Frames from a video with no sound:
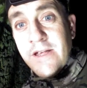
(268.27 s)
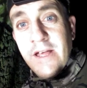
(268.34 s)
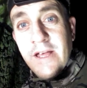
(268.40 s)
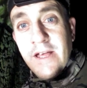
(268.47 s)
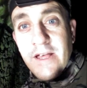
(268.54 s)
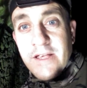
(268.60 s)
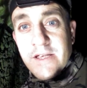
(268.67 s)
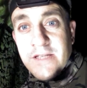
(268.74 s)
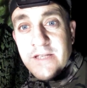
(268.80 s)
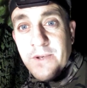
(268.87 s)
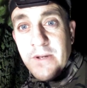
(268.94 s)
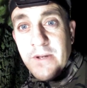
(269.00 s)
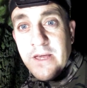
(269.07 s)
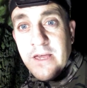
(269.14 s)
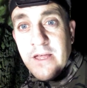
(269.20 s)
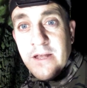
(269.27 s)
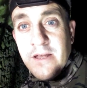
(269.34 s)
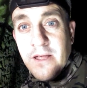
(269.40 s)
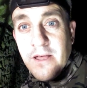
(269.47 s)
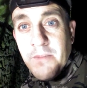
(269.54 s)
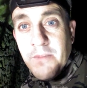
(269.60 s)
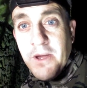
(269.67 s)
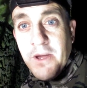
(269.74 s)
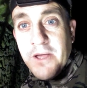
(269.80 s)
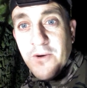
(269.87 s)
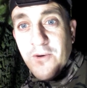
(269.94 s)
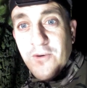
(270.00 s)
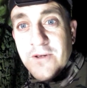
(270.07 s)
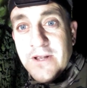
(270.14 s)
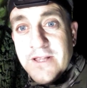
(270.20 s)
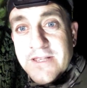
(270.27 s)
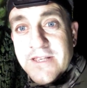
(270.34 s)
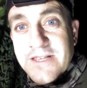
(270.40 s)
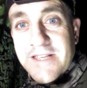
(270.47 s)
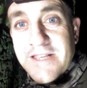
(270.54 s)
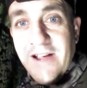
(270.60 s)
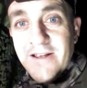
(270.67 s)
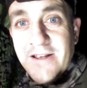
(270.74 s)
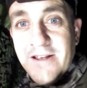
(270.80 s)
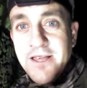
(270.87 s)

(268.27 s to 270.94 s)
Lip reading: Stop licking my hole, says Caroline.